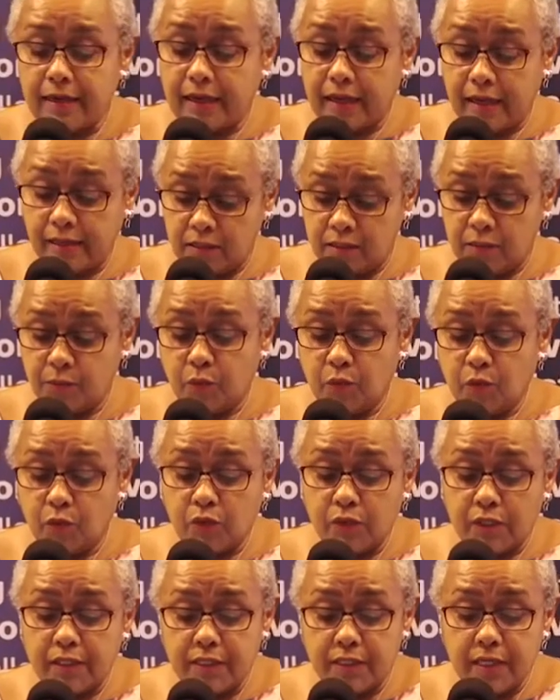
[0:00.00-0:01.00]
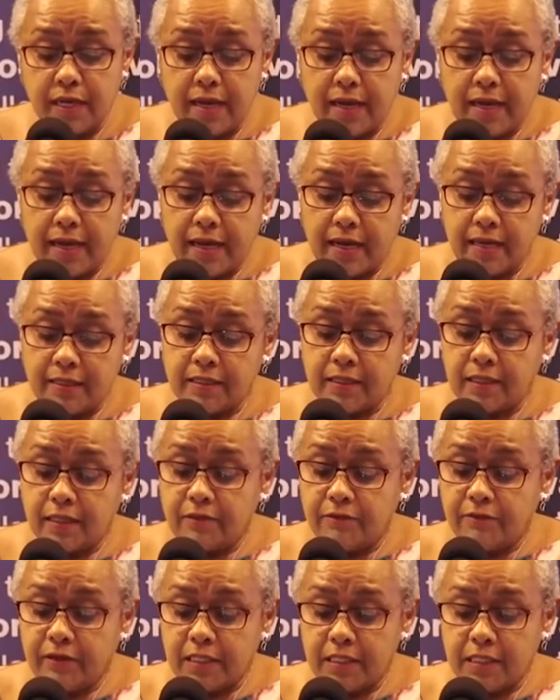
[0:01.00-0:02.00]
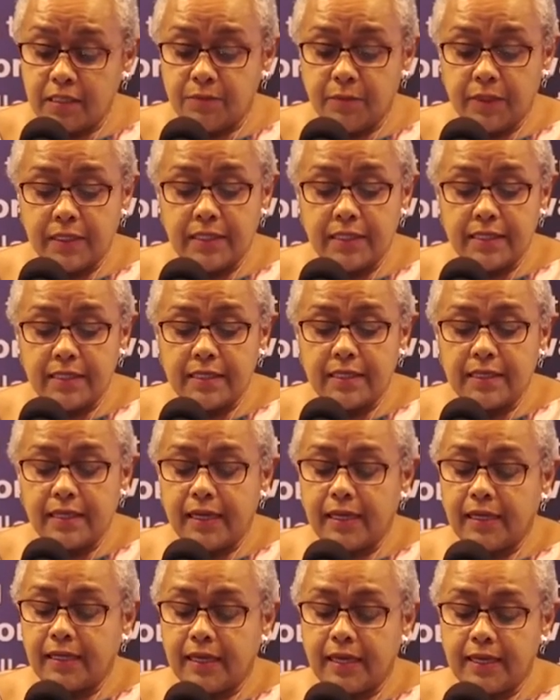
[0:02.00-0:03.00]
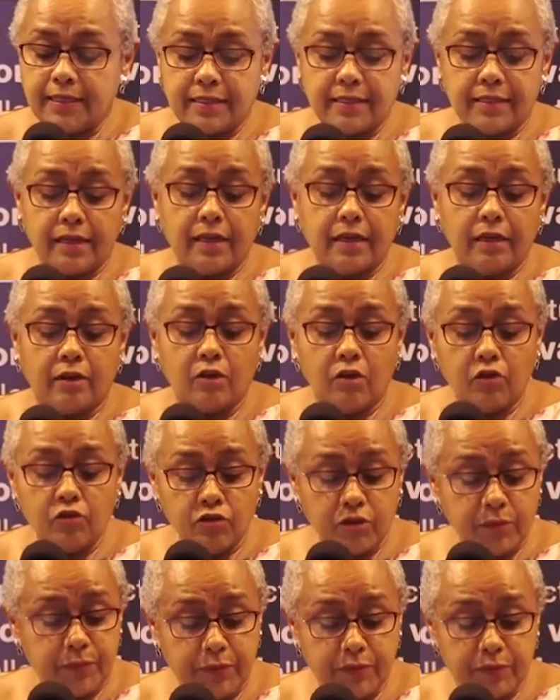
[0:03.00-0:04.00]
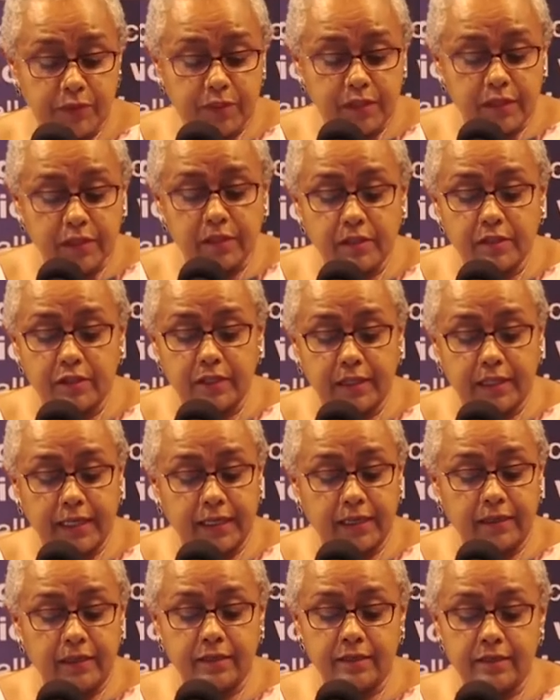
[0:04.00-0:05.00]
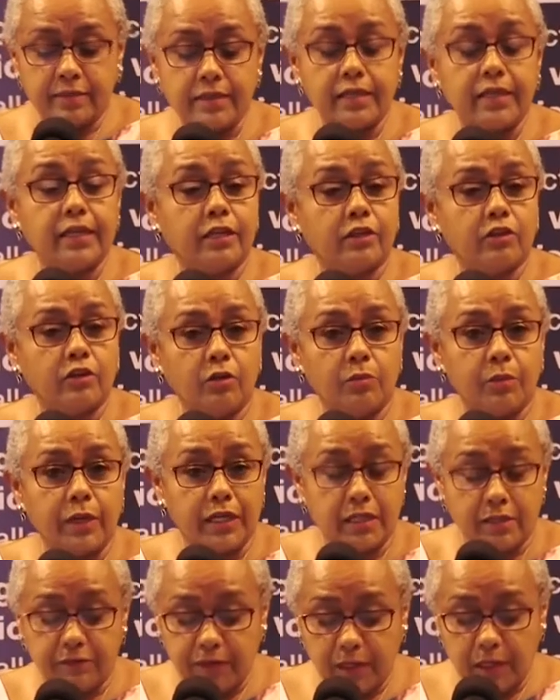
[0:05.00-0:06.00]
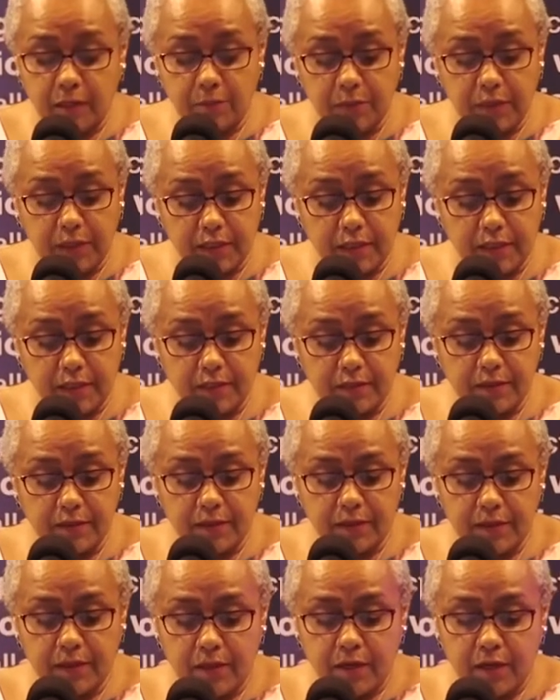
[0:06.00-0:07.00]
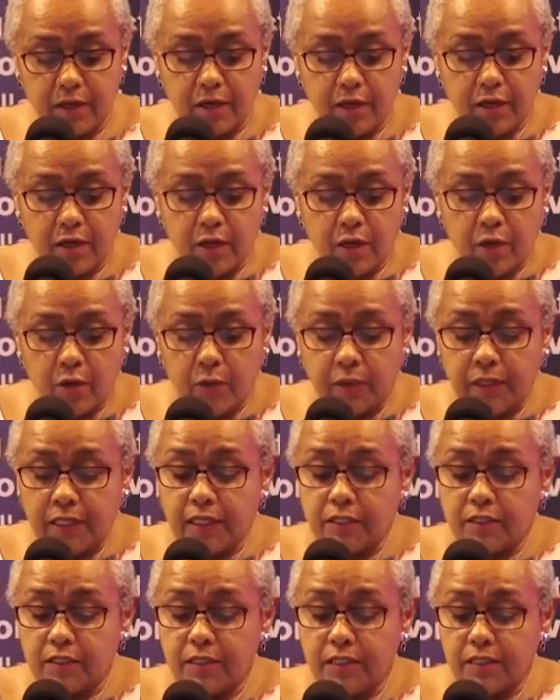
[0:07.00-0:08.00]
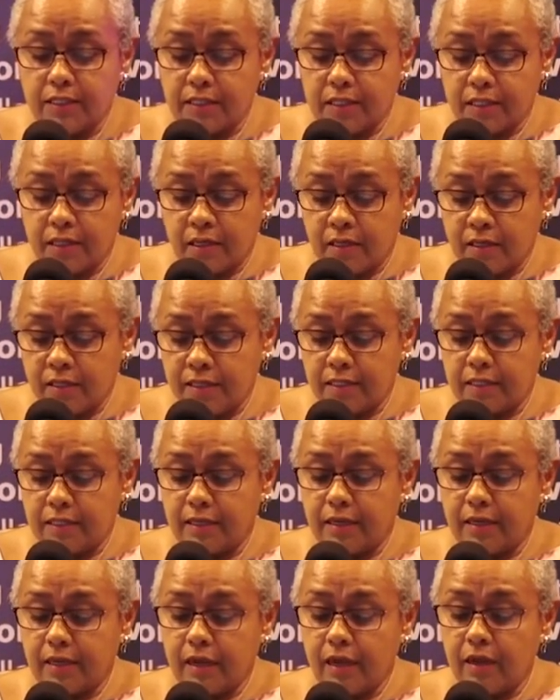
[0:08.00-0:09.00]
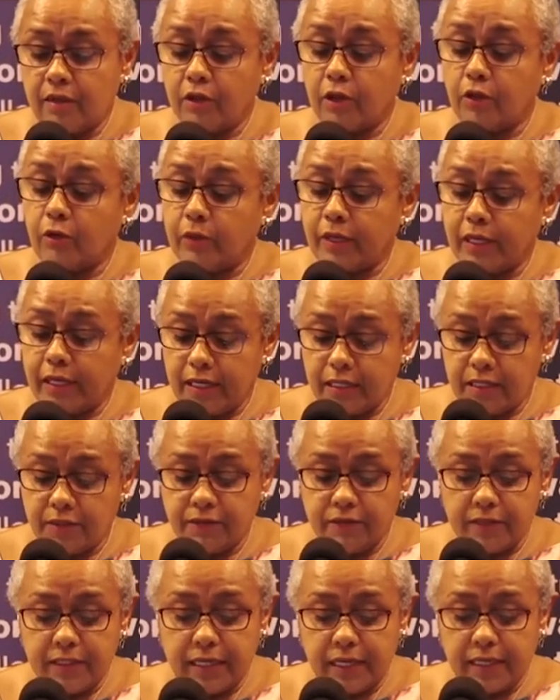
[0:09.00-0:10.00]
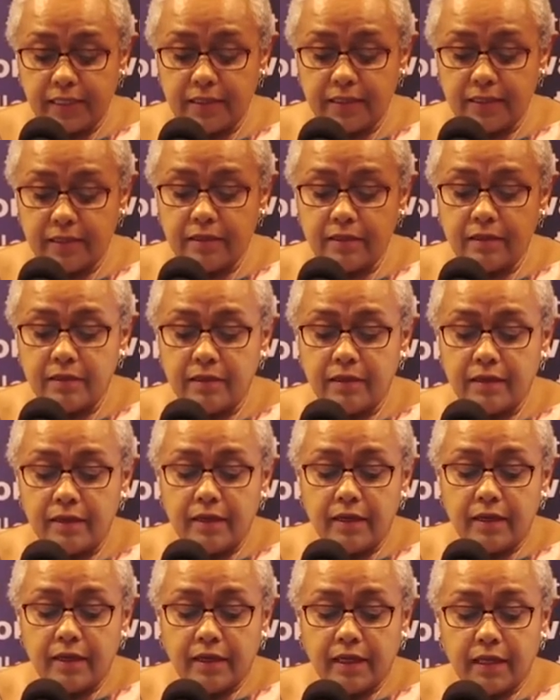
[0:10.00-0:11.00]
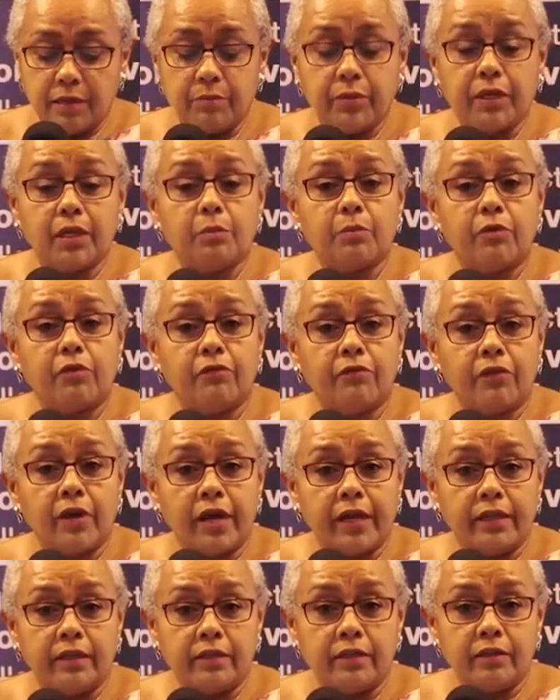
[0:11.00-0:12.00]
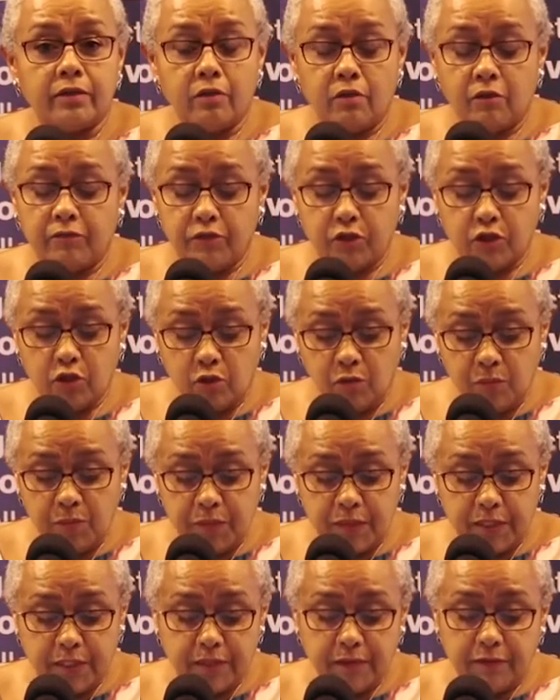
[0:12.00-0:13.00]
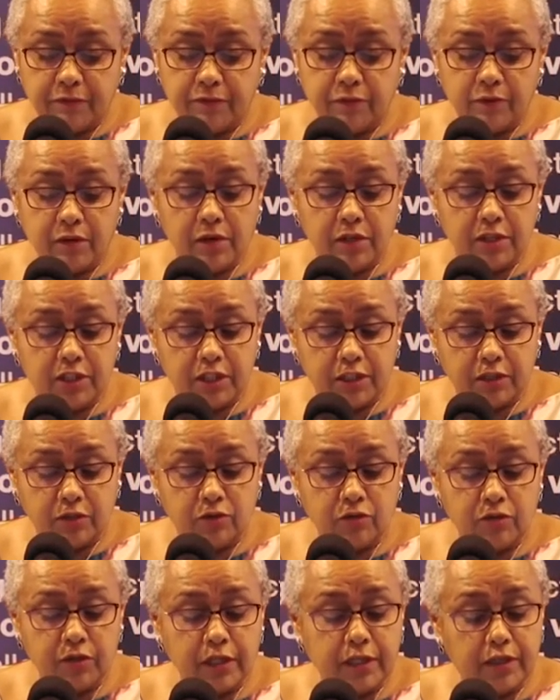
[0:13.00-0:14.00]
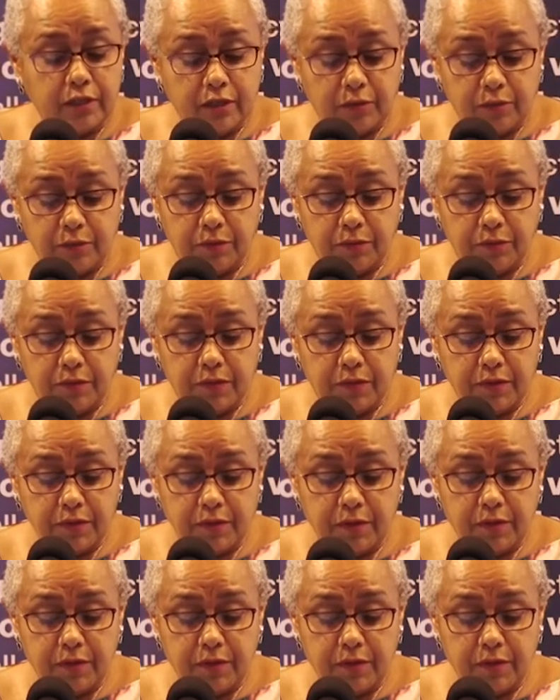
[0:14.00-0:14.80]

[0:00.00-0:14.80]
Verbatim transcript: and sports as an investment and as contributor to Kenya's economic development. We need to discuss how the creative sector can be a provider of jobs for our children and youth.